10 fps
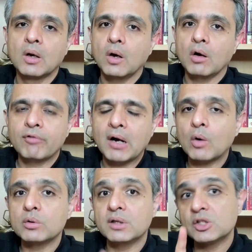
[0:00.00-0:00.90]
of
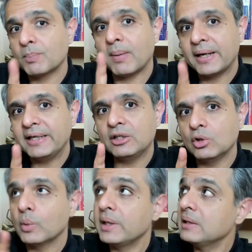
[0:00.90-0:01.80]
how, despite
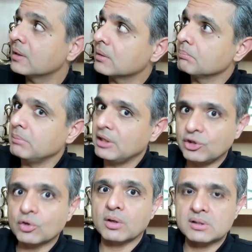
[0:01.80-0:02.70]
knowing that a
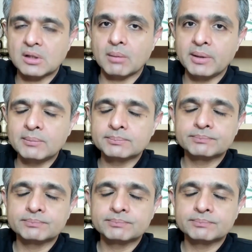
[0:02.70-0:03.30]
meteor is coming,